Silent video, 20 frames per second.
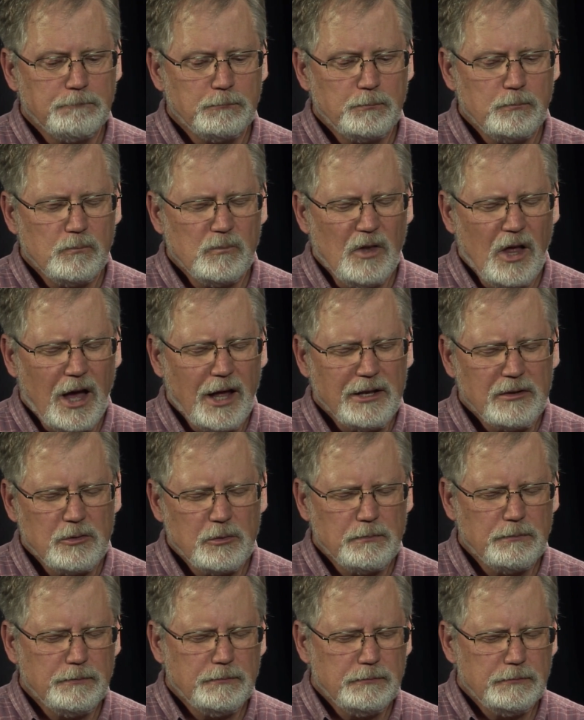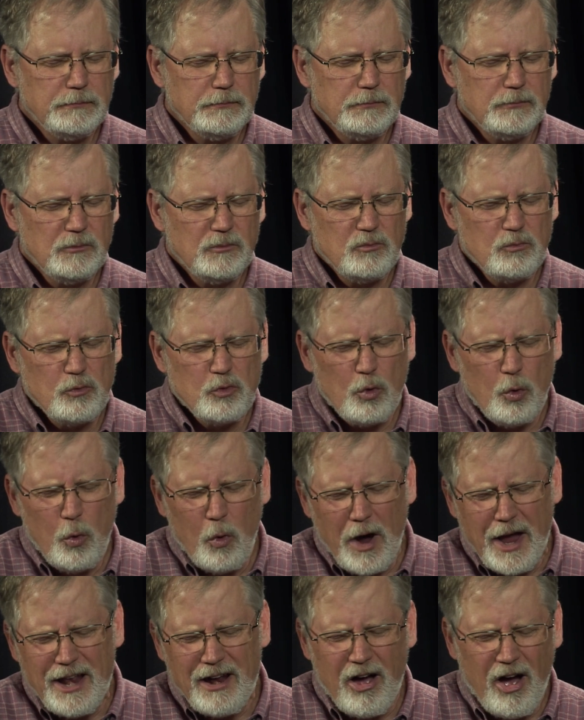not
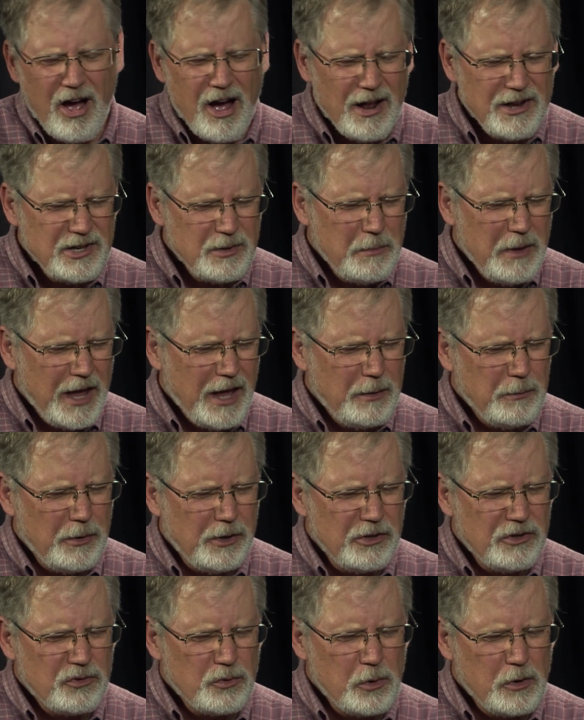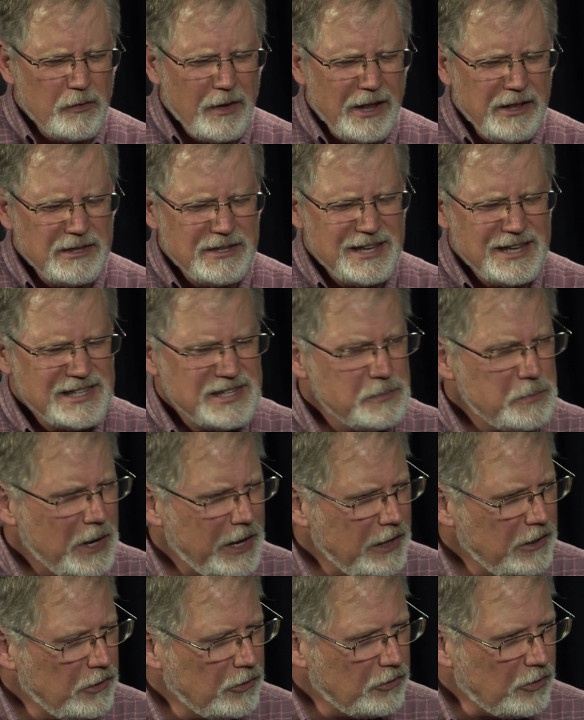quite on demand, but sort of
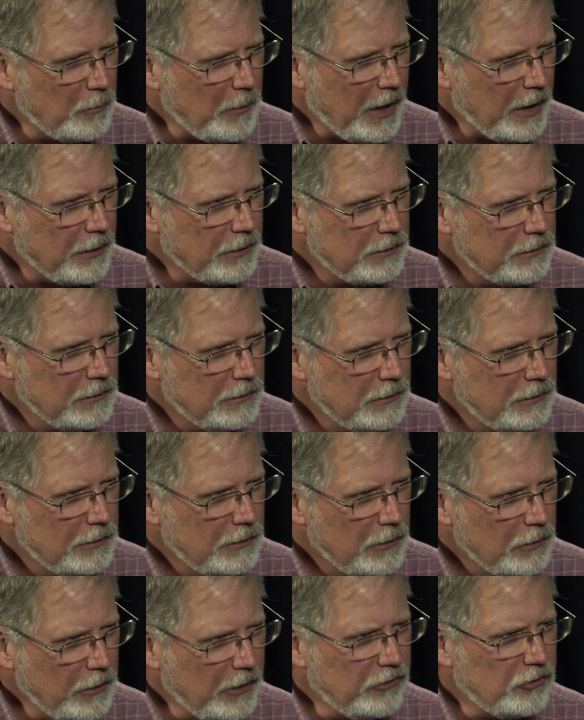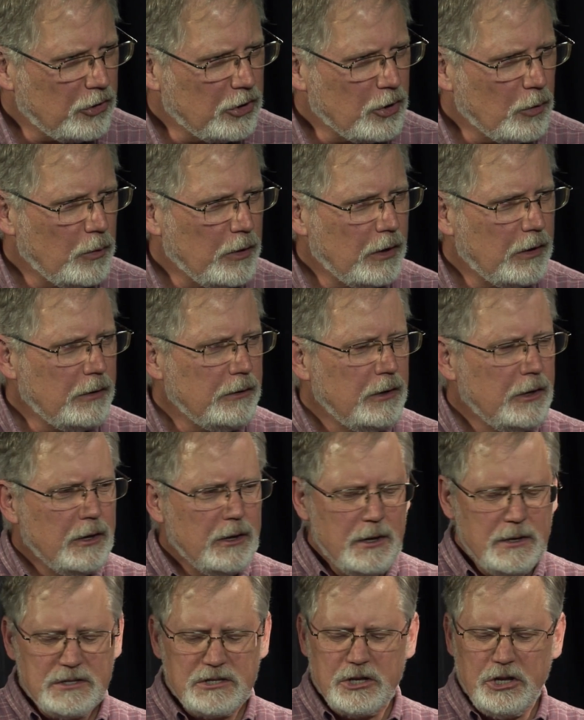anticipating your demand, things that are going on.
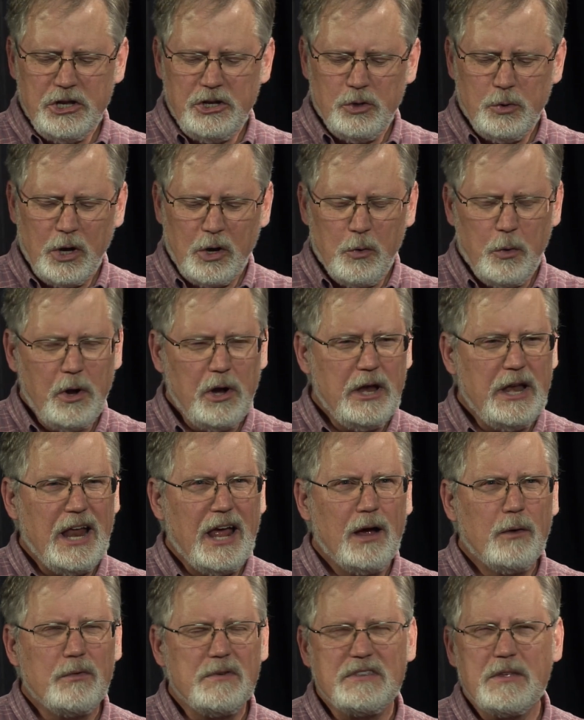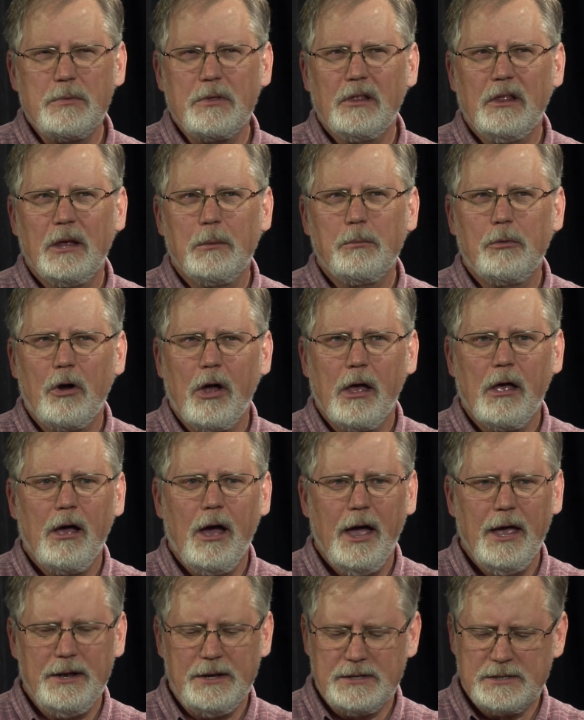So you do a query now for something like
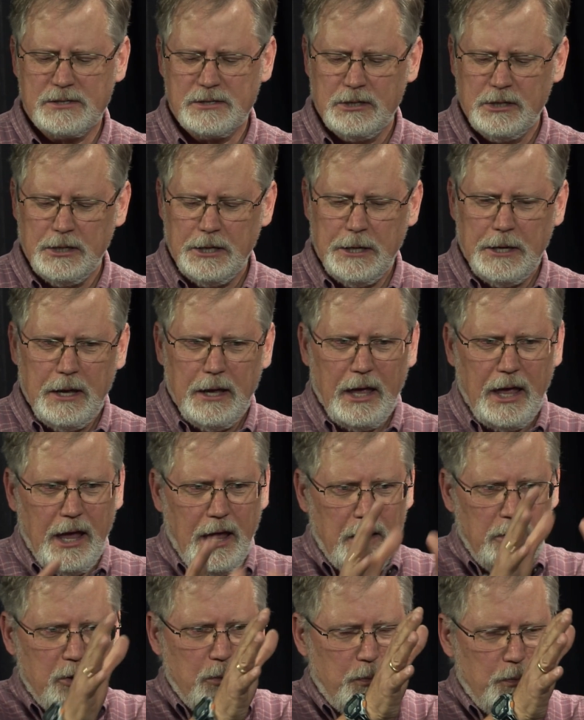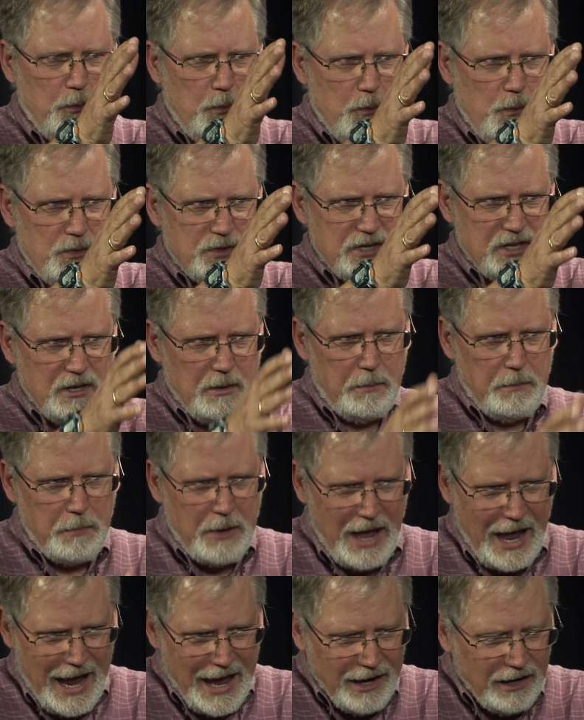bronchitis, and you see a
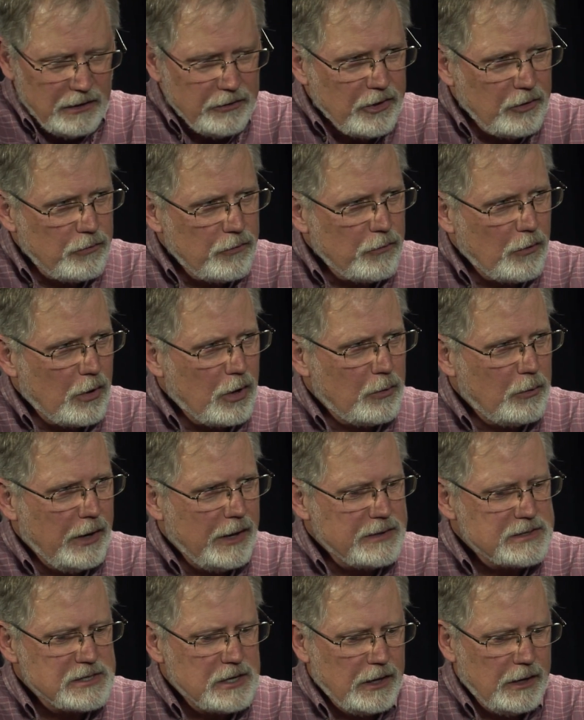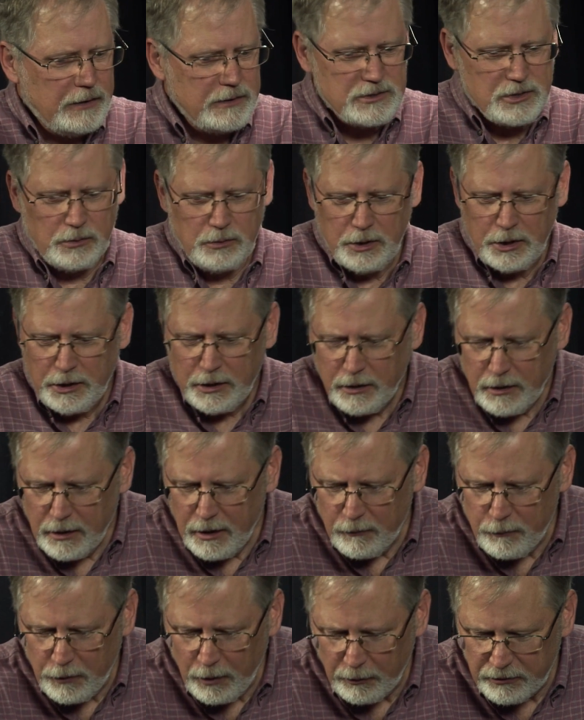panel on the far right side. So
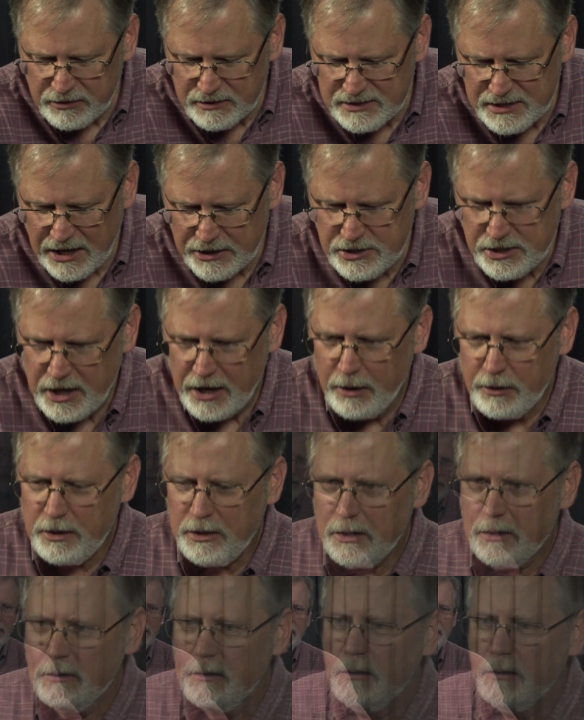if I was to sketch it out here,